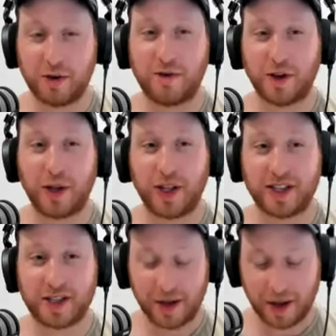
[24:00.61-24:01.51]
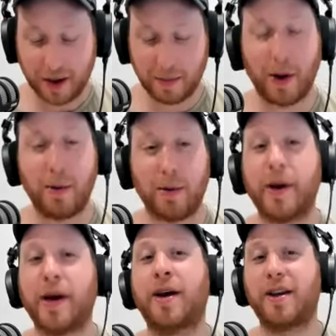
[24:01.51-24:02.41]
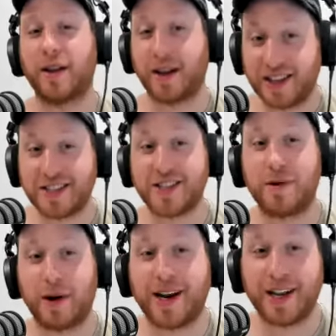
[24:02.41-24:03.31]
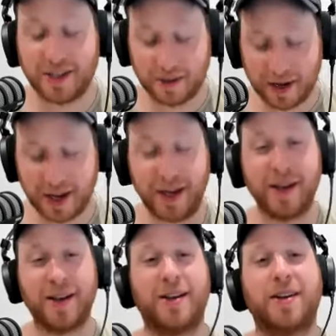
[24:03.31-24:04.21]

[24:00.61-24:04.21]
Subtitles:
you feel this moment where you're like, this is where I need to be?